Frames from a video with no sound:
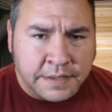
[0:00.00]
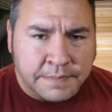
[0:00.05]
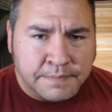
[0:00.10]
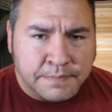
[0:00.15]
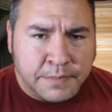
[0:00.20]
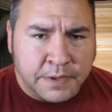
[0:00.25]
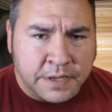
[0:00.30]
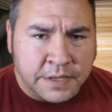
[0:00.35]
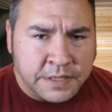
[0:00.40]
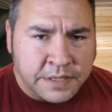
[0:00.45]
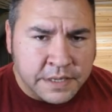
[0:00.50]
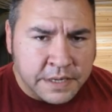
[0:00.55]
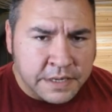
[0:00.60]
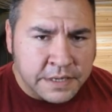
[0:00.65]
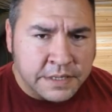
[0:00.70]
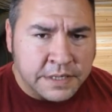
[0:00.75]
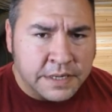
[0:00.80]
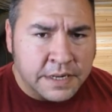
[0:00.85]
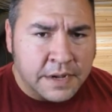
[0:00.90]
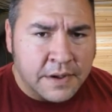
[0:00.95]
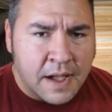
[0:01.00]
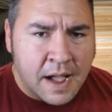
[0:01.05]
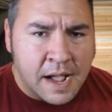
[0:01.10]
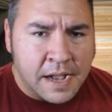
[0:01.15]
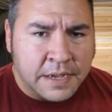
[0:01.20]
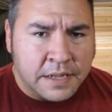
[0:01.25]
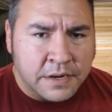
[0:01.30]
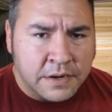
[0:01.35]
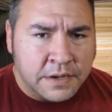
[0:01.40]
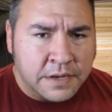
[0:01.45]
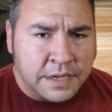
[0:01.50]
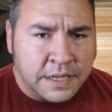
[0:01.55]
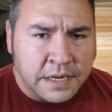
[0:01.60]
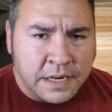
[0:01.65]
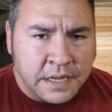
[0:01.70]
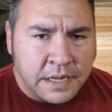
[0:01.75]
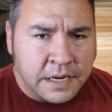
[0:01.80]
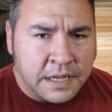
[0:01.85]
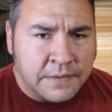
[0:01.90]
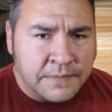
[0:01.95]
Because here's the deal, I can look at
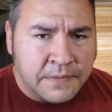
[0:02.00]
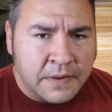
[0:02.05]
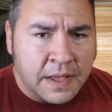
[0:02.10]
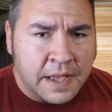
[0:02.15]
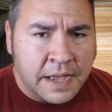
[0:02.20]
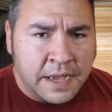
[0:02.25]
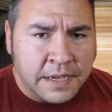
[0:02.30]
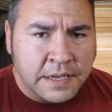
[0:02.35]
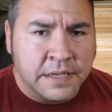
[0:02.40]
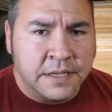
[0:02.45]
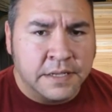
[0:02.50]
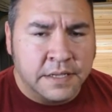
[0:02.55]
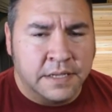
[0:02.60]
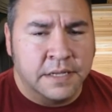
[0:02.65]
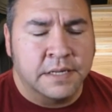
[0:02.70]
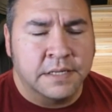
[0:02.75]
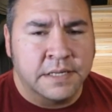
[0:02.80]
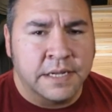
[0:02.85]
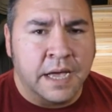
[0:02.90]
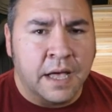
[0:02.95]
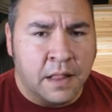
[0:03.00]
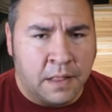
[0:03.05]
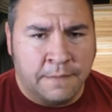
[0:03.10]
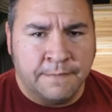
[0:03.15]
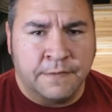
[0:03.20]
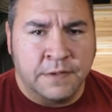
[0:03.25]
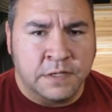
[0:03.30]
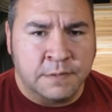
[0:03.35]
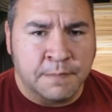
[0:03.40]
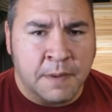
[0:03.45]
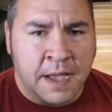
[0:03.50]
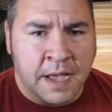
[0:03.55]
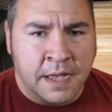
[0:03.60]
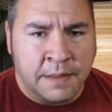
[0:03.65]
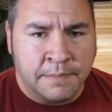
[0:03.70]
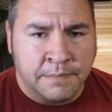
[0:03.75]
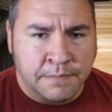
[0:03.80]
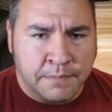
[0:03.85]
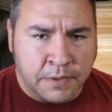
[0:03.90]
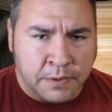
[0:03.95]
any flag and tell if it's
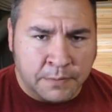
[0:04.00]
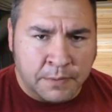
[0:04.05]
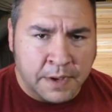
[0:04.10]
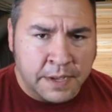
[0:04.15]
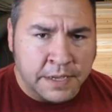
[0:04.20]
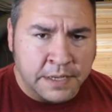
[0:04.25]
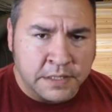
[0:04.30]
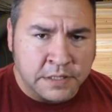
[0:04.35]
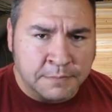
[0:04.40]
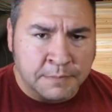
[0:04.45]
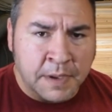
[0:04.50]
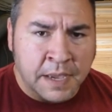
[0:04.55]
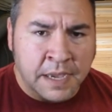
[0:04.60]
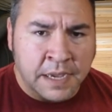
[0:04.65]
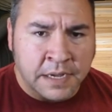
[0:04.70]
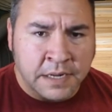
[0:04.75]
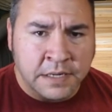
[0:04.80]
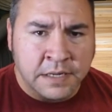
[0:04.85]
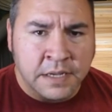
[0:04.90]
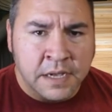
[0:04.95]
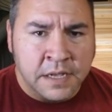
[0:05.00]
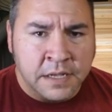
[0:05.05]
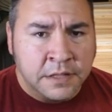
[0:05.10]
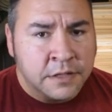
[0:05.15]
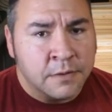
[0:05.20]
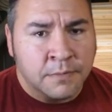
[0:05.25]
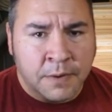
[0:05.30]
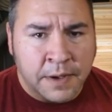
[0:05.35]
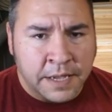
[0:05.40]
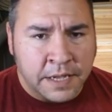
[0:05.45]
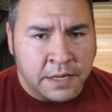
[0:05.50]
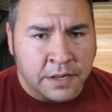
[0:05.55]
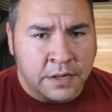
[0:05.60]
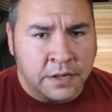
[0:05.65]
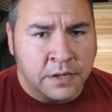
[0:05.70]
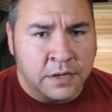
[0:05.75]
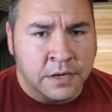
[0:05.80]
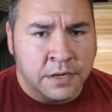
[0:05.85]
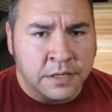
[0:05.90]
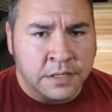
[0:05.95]
mine, the way it's made, the way it
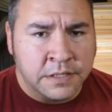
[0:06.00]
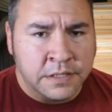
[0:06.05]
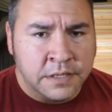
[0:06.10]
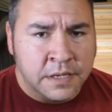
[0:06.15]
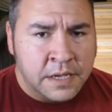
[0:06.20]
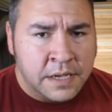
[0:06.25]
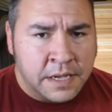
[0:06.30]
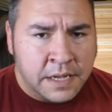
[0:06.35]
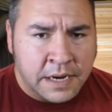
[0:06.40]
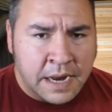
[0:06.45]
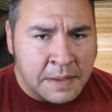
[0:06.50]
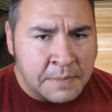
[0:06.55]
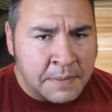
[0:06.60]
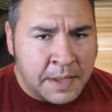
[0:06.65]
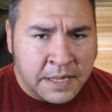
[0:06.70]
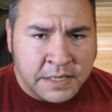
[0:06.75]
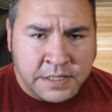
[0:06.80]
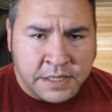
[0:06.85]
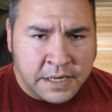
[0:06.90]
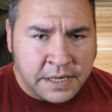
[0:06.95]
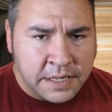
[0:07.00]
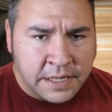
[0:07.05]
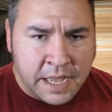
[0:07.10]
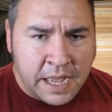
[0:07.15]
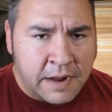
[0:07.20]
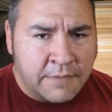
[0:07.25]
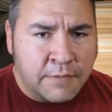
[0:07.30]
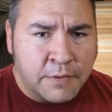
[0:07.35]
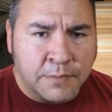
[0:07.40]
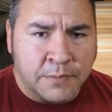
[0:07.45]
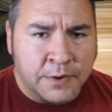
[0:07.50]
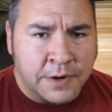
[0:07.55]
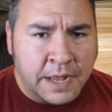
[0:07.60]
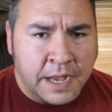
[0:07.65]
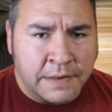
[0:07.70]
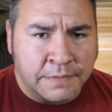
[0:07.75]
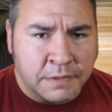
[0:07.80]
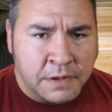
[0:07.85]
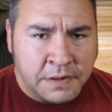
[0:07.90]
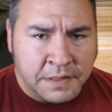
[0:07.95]
looks, and I imagine everyone
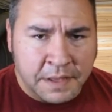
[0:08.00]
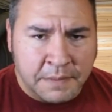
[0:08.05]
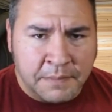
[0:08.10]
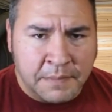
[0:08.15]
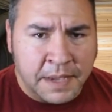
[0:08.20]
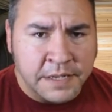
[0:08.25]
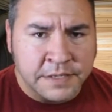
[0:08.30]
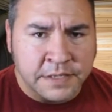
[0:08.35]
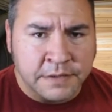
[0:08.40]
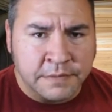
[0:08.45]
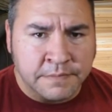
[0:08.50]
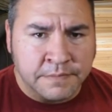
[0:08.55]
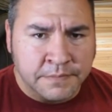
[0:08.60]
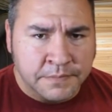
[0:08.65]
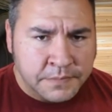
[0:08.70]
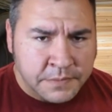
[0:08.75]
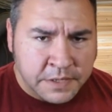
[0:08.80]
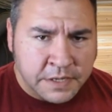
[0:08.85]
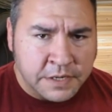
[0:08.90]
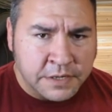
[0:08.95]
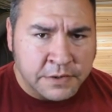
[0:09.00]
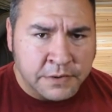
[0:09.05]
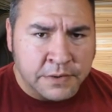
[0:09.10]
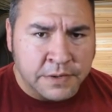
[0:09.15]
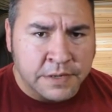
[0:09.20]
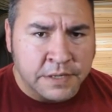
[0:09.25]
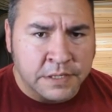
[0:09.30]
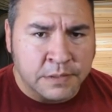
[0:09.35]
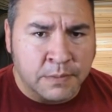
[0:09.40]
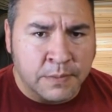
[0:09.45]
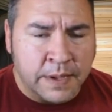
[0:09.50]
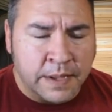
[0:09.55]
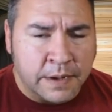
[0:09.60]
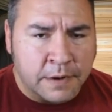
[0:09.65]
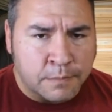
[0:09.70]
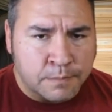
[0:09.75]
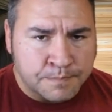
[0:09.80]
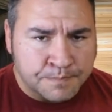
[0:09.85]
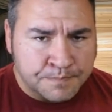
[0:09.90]
out there that makes them can do it as well.